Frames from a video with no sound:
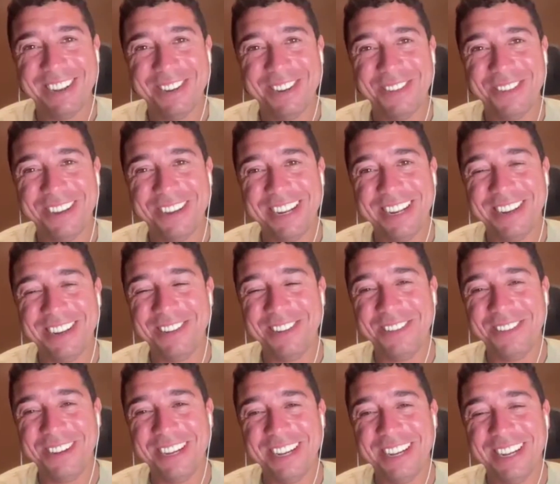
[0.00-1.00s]
love it.
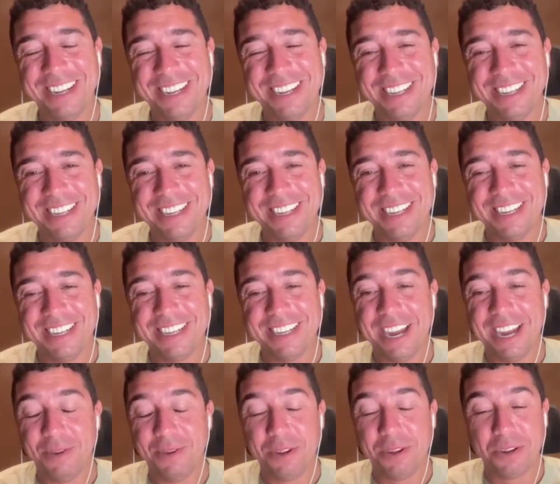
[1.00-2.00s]

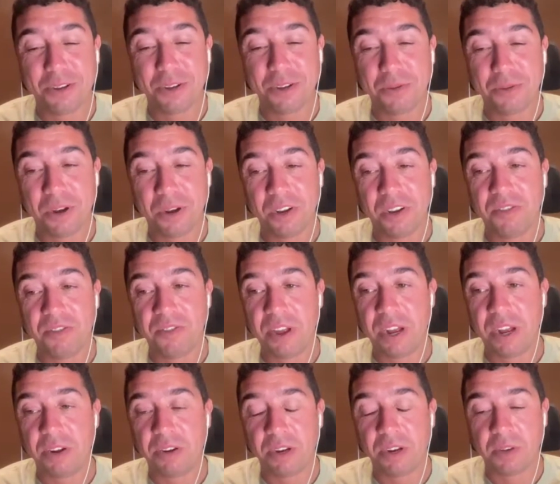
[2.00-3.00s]
Yeah, well, look at what I
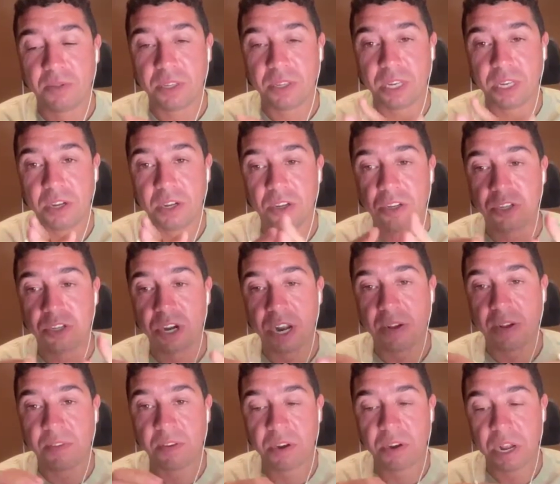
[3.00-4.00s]
found. Obviously, I
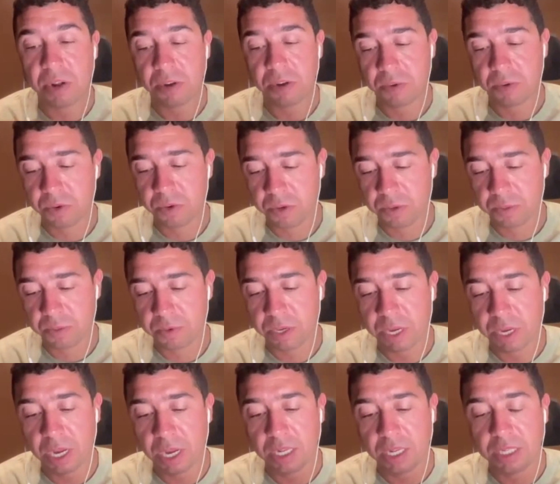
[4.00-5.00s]
travel around the world with
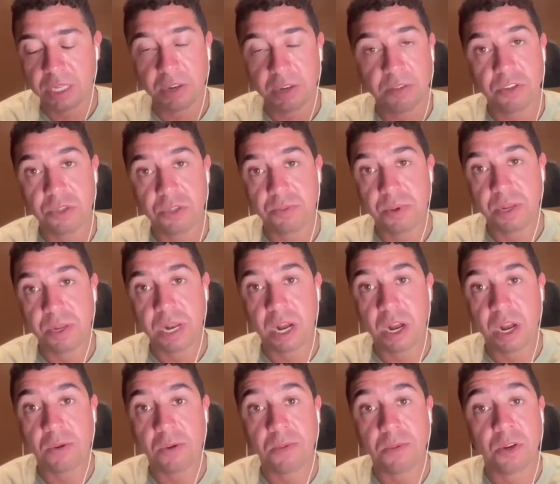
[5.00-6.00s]
my kids and I've just been at
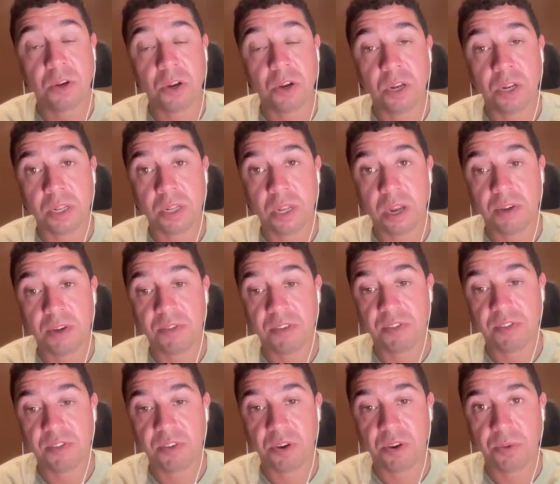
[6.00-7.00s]
home in Ireland there
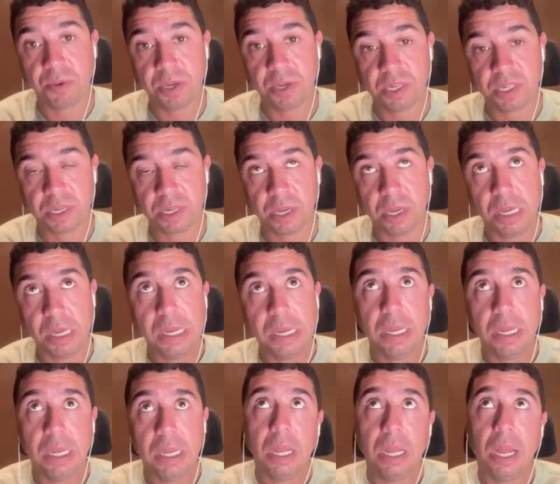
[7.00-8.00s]
for 4 weeks.
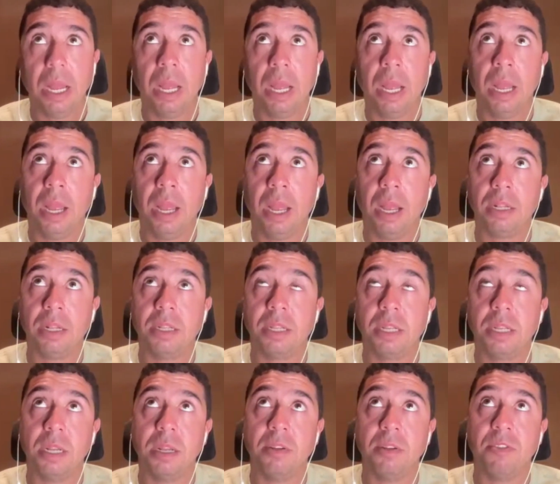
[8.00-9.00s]

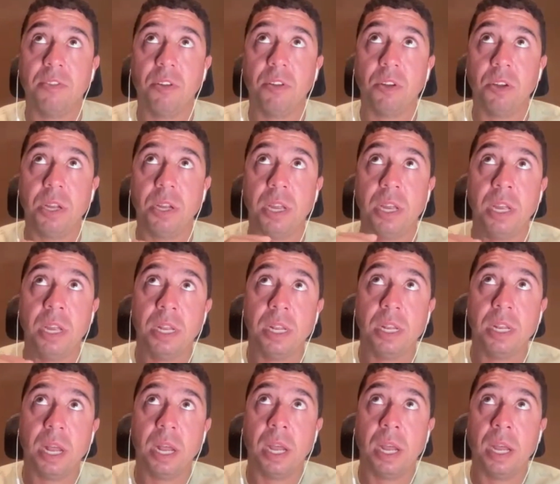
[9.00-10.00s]
To fly
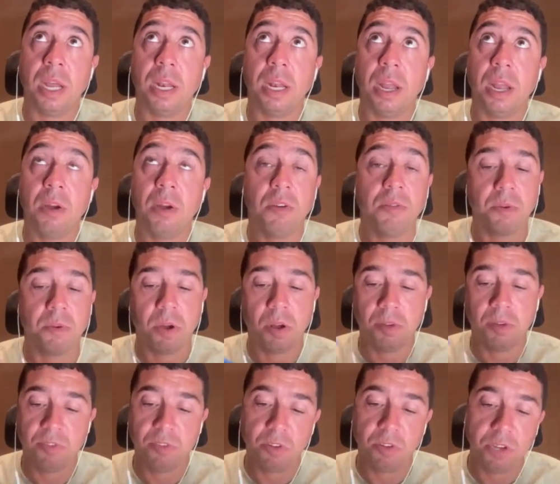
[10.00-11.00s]
in and out
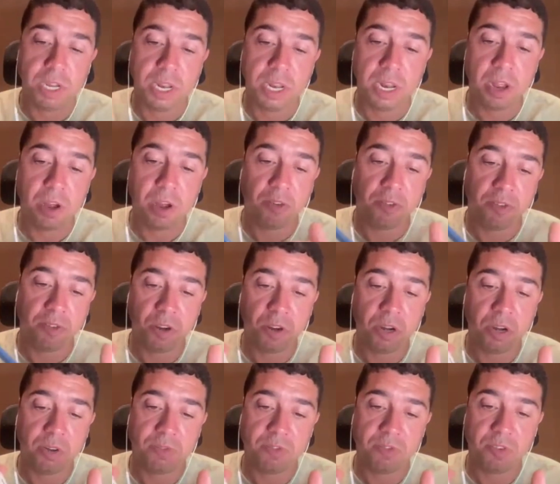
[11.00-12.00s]
of
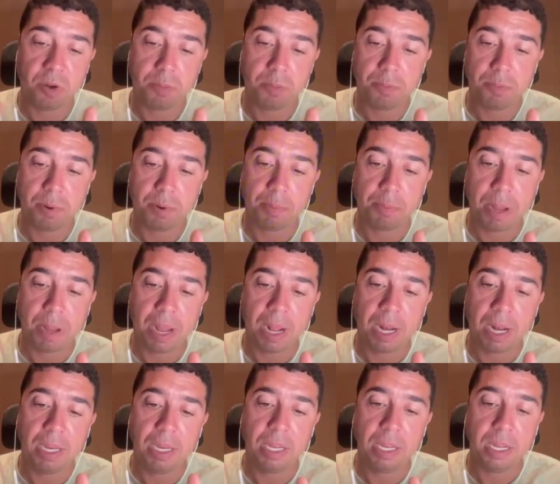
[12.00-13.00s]
Ireland from
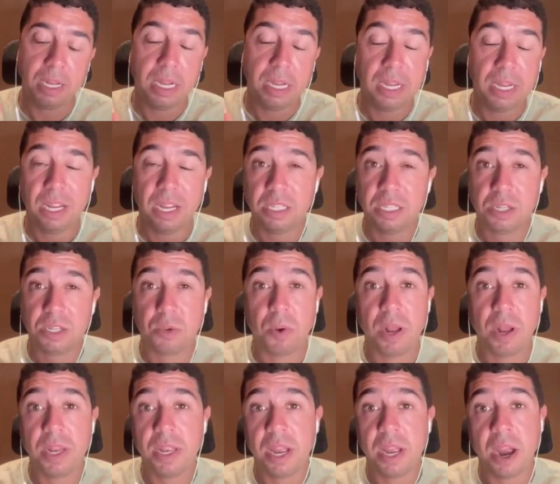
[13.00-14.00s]
Bali, it's
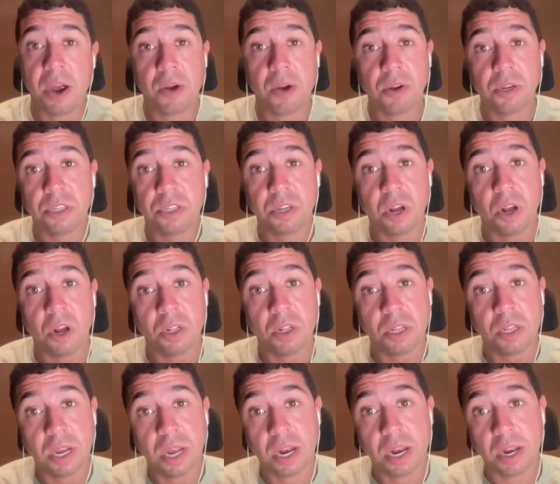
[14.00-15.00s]
20 hours
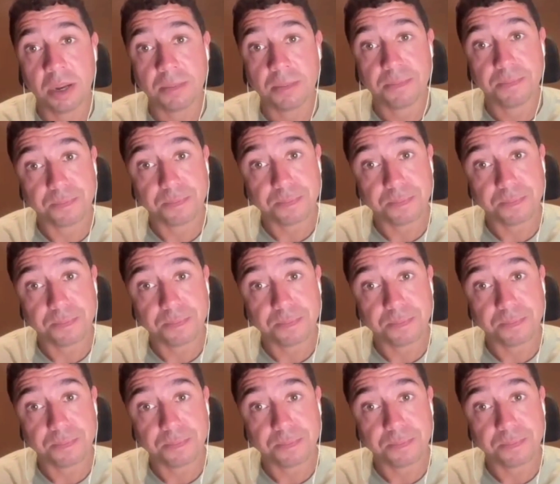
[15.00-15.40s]
altogether